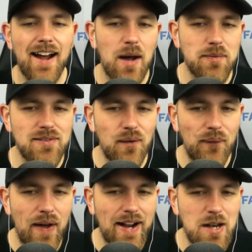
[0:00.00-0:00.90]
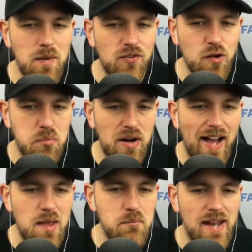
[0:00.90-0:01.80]
I'm still not going to be super
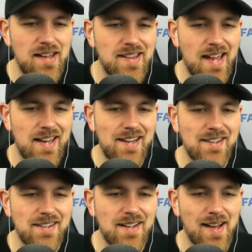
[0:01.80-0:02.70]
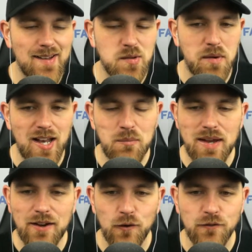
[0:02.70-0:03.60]
high on Benintendi, uh, despite it
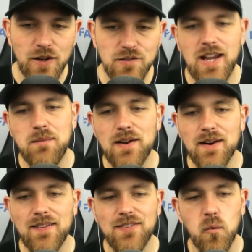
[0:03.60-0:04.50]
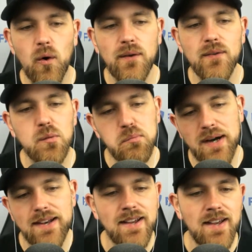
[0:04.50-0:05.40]
being a revenge game here against the Royals,
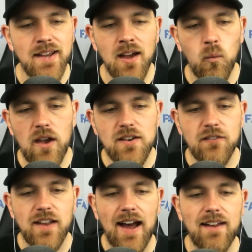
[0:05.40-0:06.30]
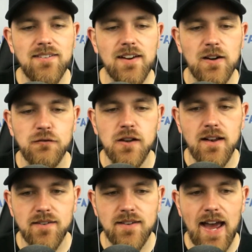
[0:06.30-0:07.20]
but we have enough guys here to fill
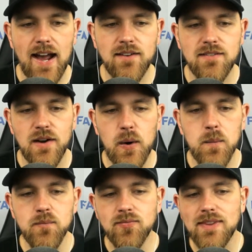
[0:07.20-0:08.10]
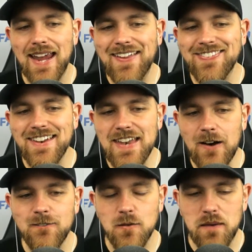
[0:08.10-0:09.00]
out a stack. So it's
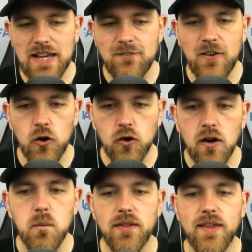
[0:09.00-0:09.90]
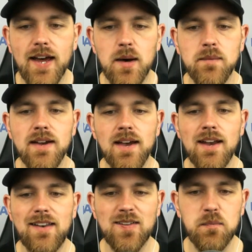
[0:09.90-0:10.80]
enough for me to feel good with them,
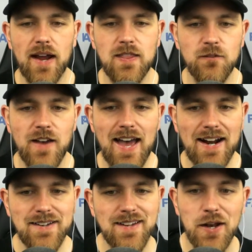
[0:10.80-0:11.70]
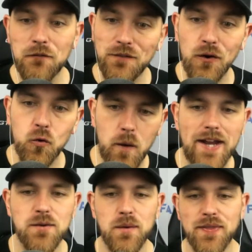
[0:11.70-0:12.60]
despite the fact I don't feel
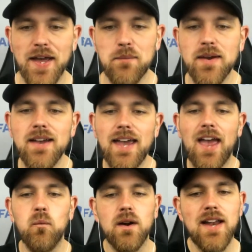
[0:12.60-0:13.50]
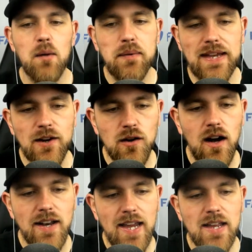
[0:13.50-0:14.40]
great with them and would not be here
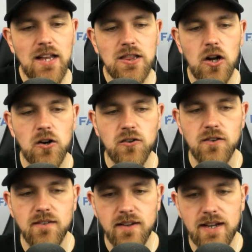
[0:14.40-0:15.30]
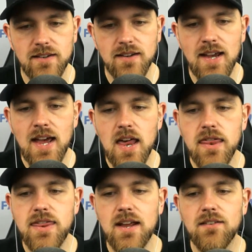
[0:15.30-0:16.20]
on a larger slate.
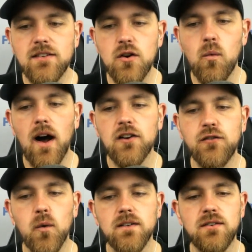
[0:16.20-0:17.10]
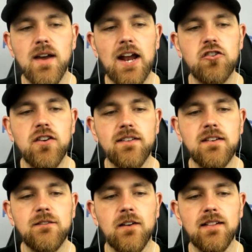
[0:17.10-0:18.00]
Things to watch for tonight
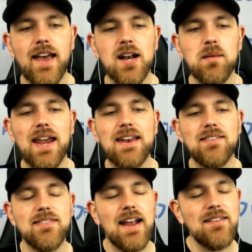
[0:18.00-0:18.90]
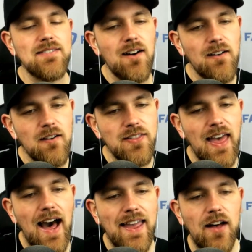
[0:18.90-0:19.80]
Justin Verlander making his second start off the
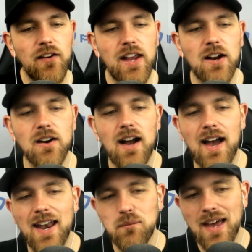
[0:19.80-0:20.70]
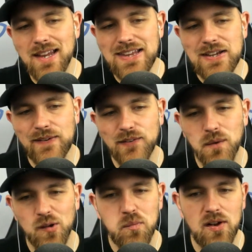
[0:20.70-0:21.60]
IL here. And I'm kind of curious
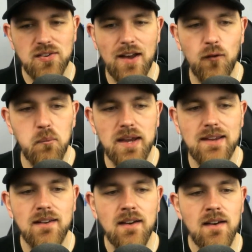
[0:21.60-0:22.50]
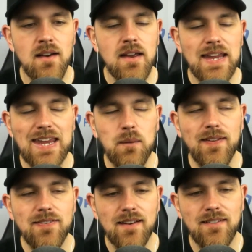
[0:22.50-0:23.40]
what his pitch count will be. He
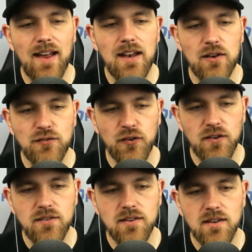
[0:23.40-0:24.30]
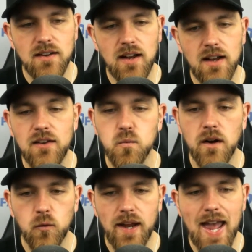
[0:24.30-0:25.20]
went 69 in his first, uh, in his
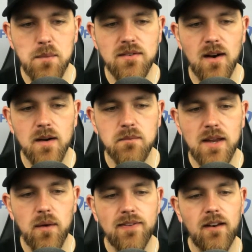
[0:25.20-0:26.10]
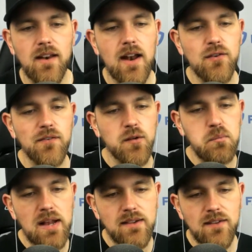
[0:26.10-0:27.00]
one rehab start. He went 79 in his first
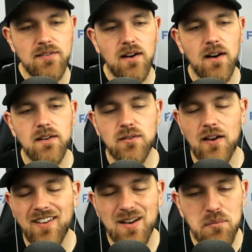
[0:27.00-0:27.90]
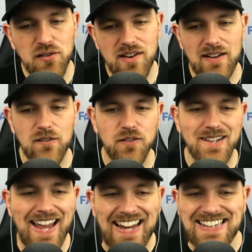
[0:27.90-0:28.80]
big league start. So I've got him projected for
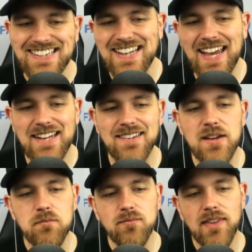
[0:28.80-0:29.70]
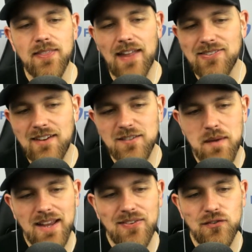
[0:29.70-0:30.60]
90 tonight. That's enough to
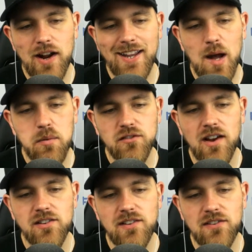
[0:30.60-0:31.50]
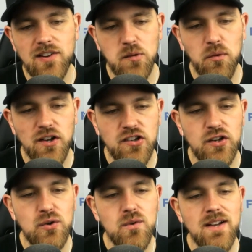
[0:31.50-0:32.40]
make his strikeout projection to
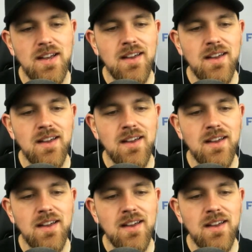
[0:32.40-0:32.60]
6.2.